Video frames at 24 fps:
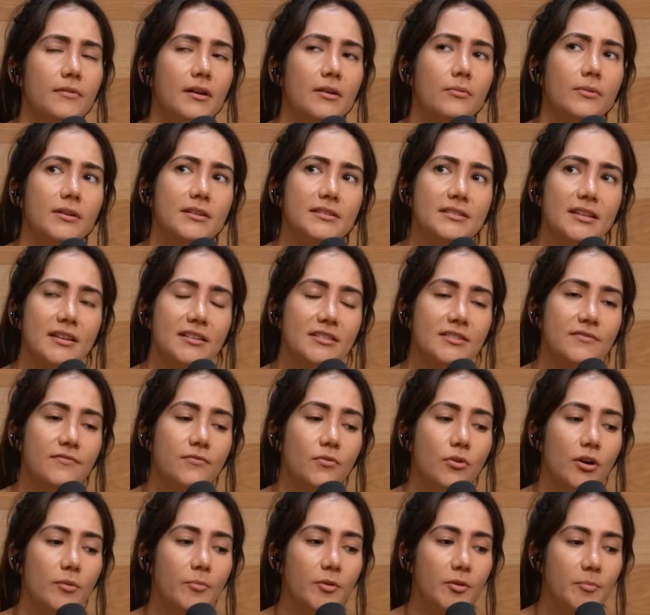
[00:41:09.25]
I want to say it's
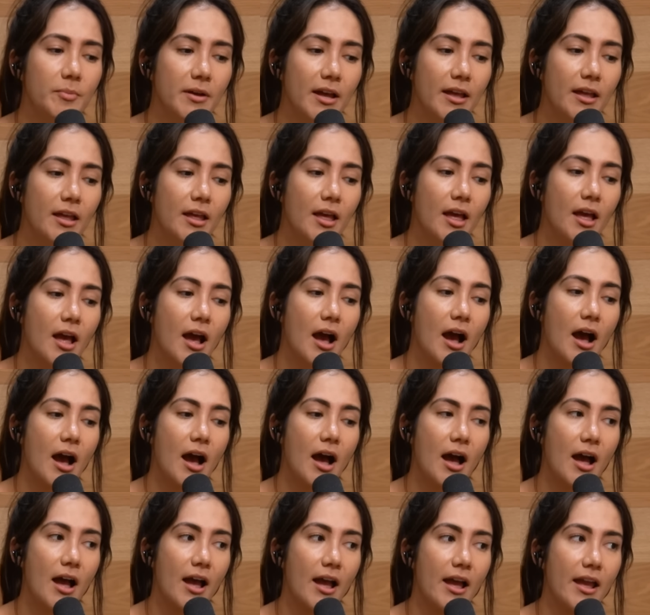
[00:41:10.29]
formal, but
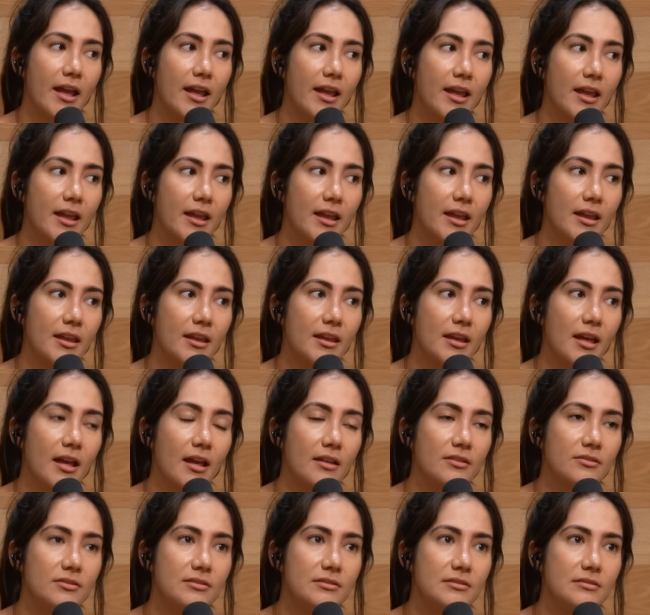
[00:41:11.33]

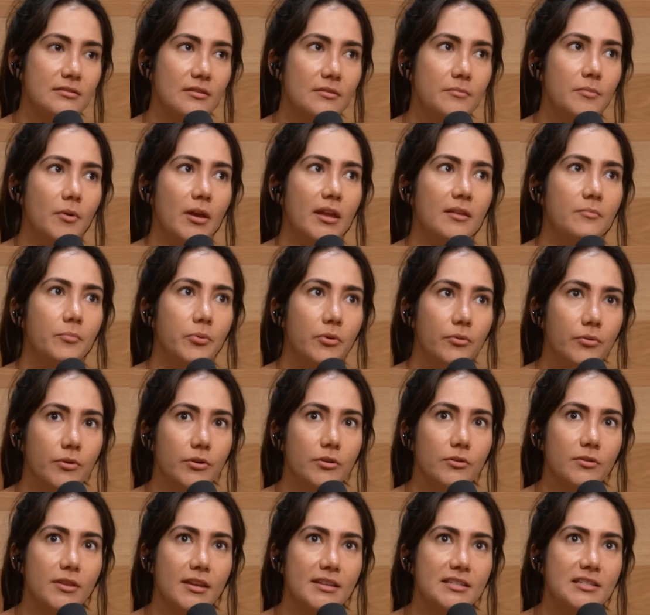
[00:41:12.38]
in
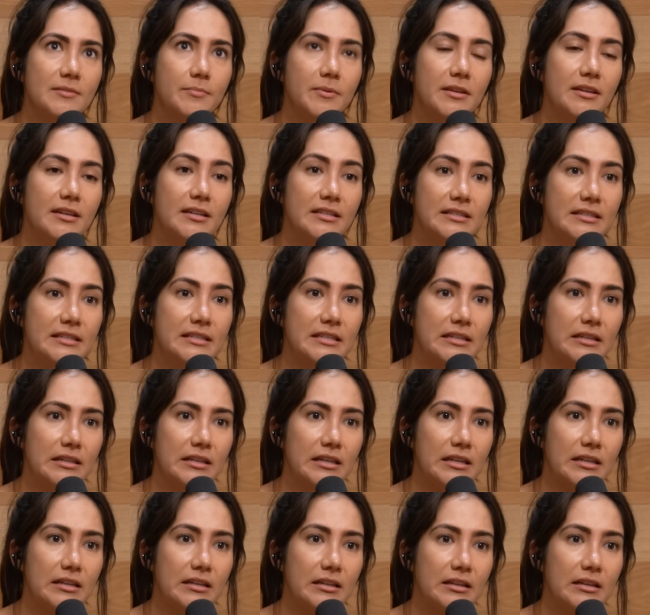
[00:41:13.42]
Peru, they speak
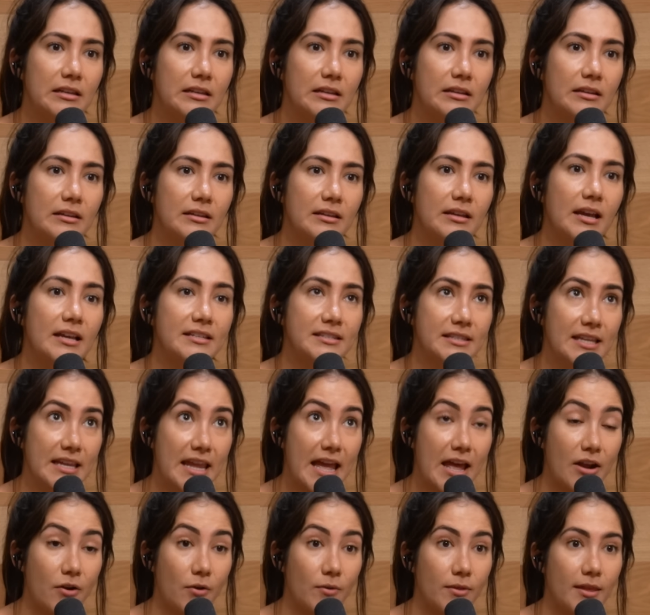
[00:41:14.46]
Castilian. Okay.
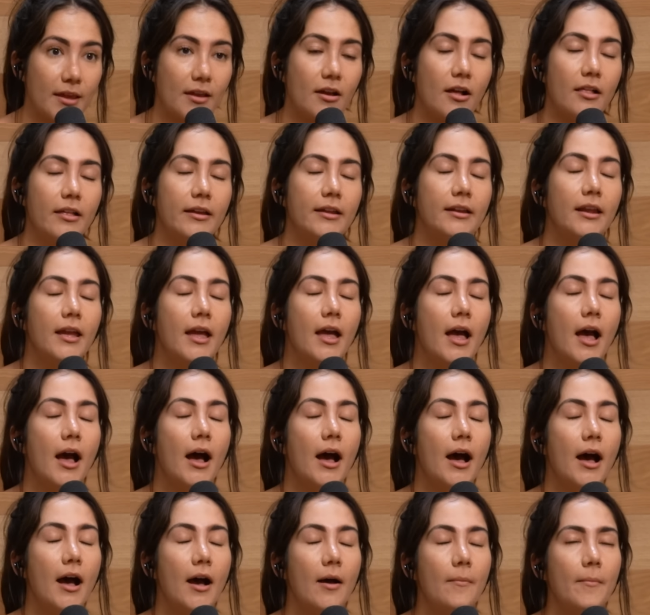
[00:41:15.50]
Castellano, they call it.
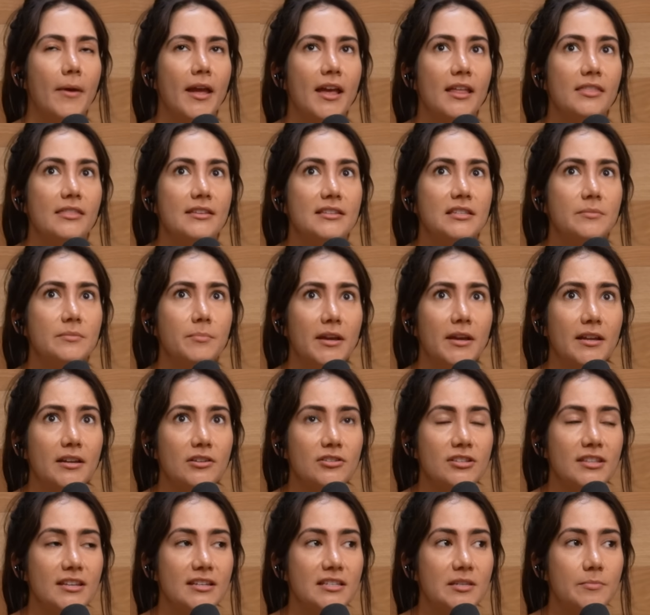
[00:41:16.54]
And the
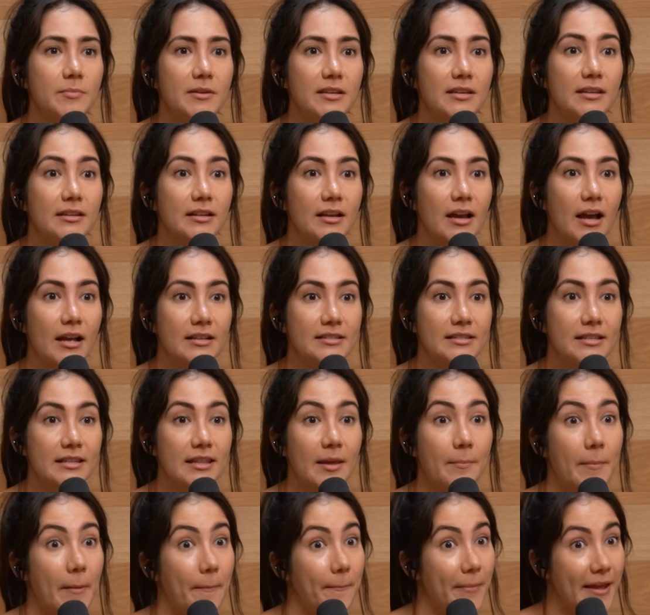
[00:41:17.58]
Spanish they speak in Casa
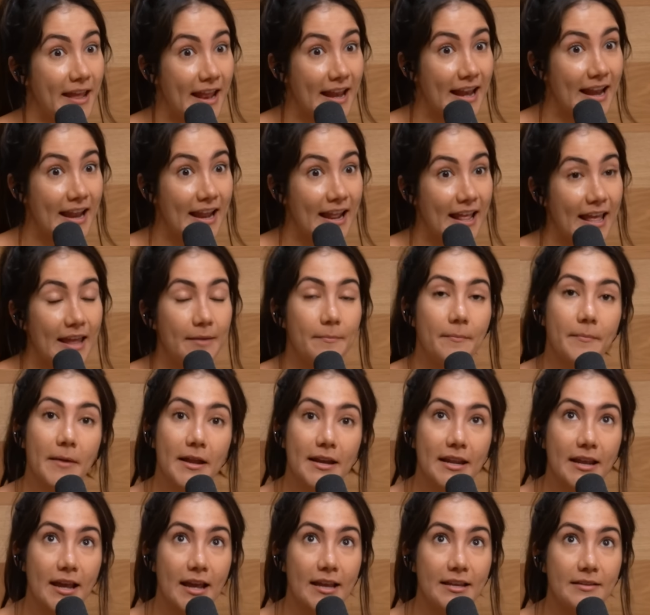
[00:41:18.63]
de Papel and
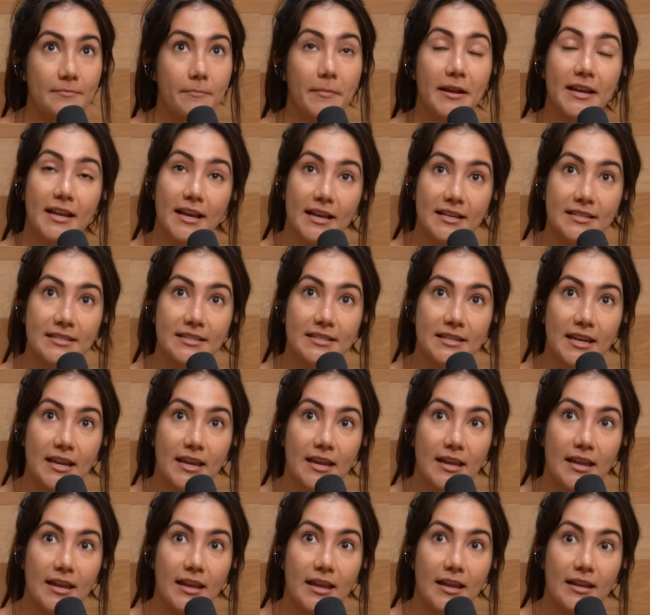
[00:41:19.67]
Money Heist
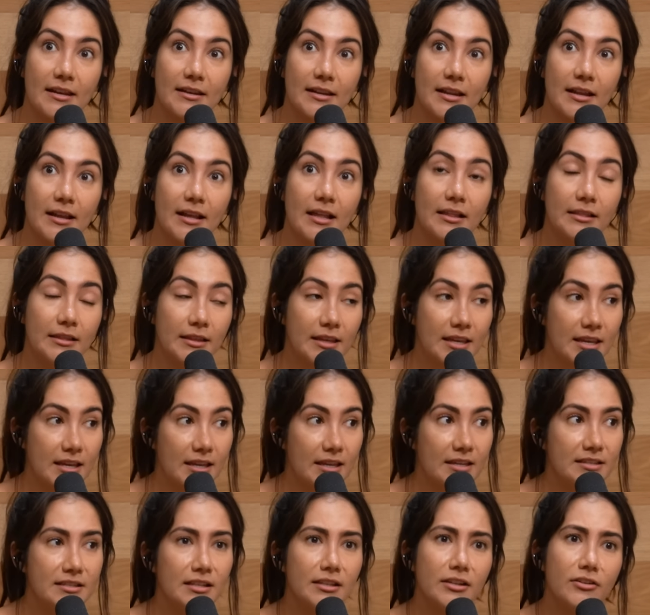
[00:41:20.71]
and
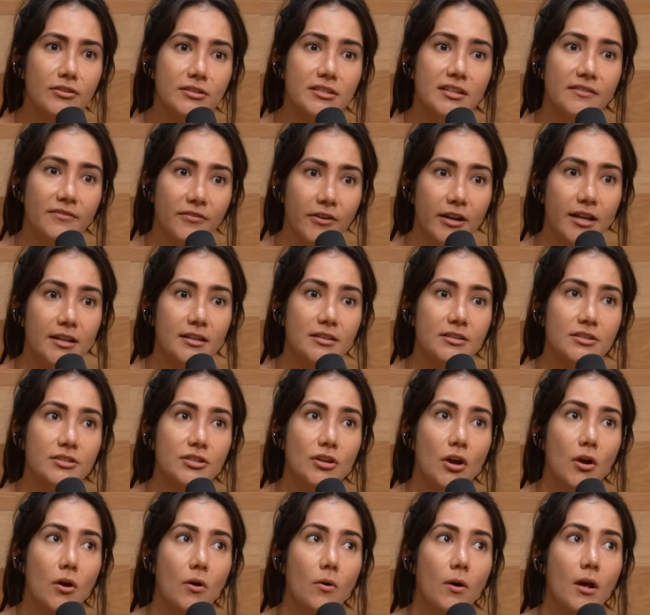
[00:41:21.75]
Elite is a little different.
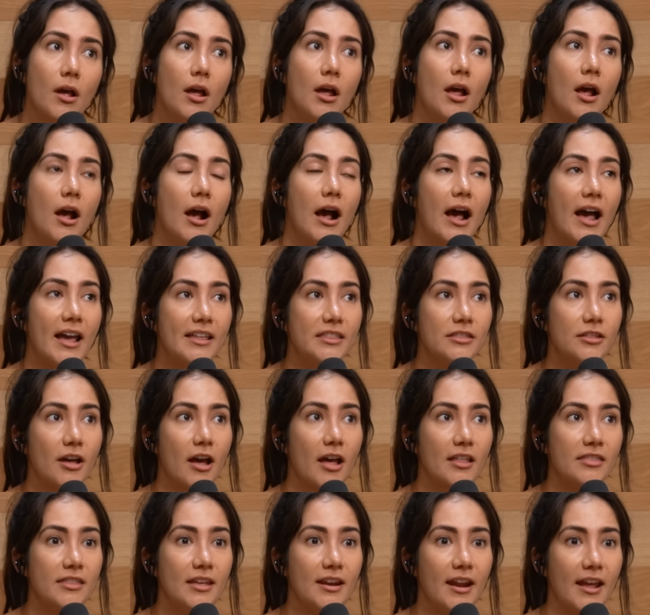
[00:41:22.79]
So I
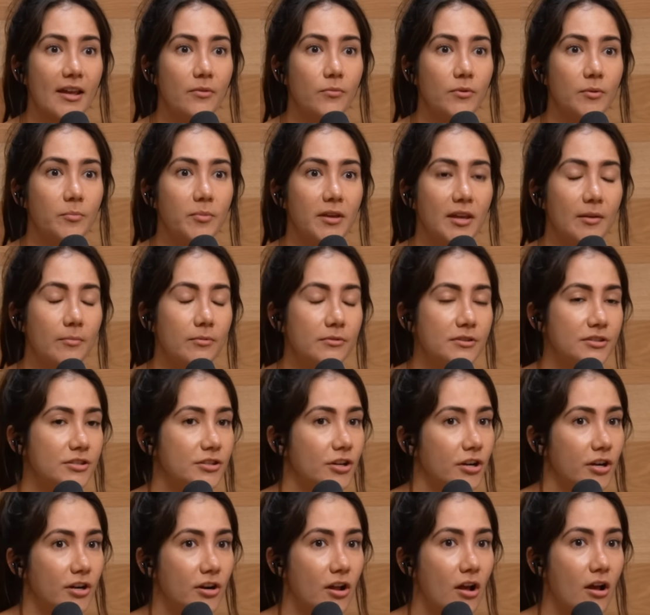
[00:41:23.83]
thought that I would be able to
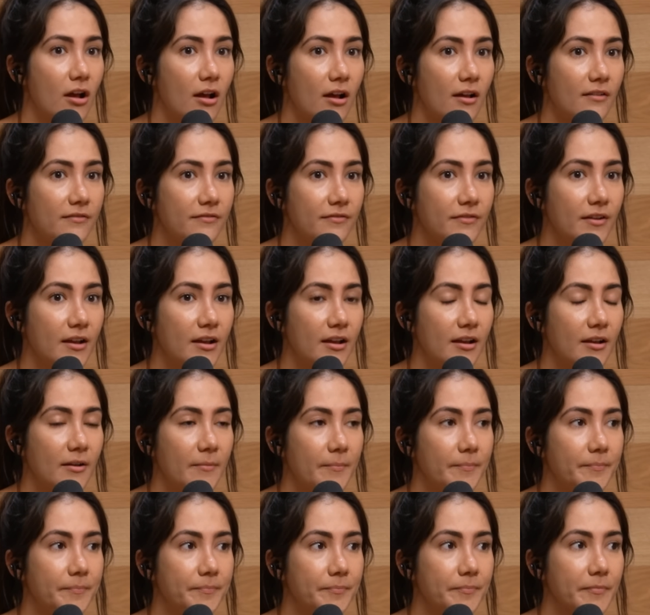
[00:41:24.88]
turn off
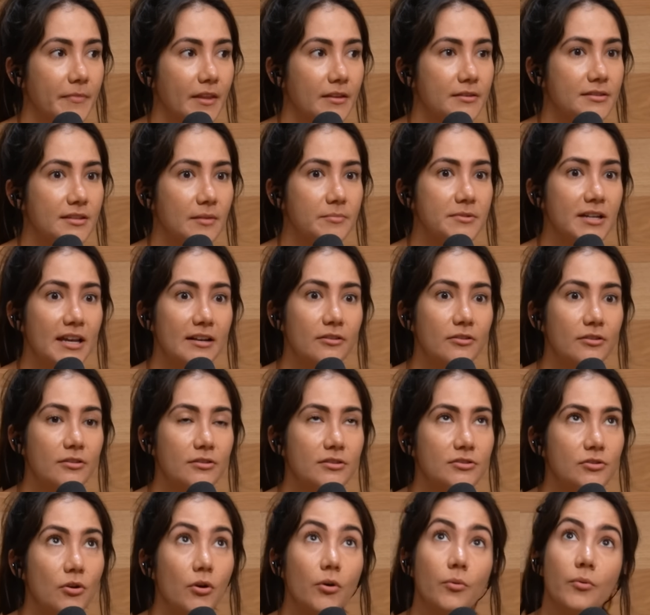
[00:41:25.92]

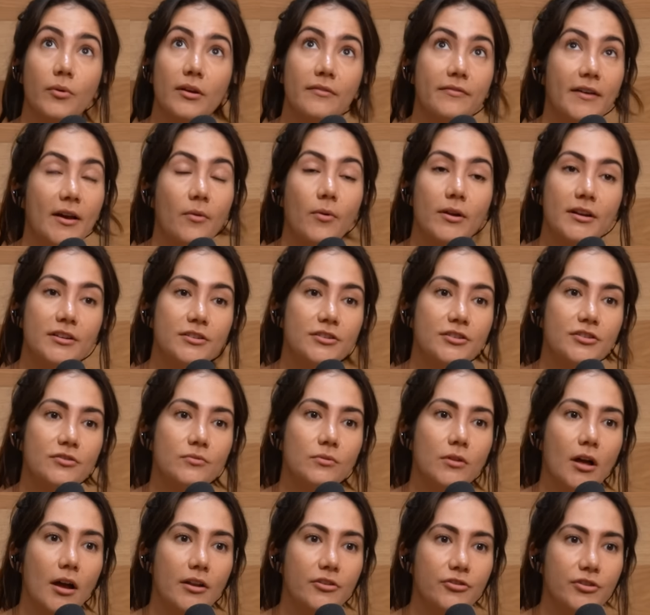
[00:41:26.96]
subtitles or if I wanted to do
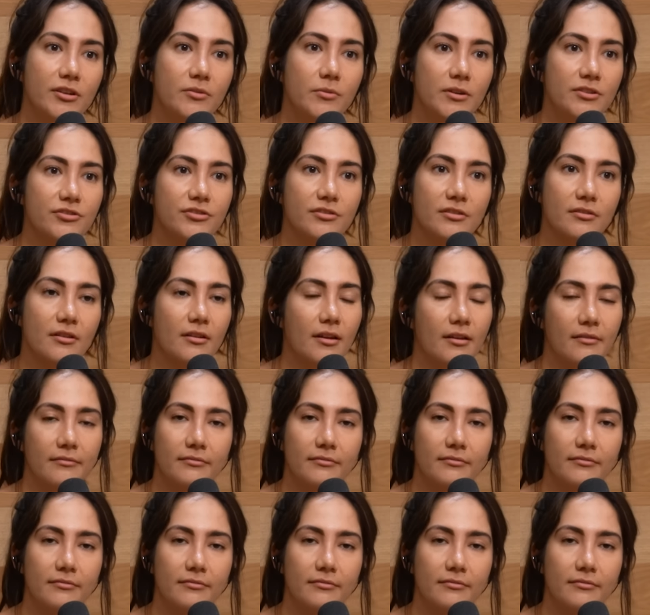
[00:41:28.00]
laundry, which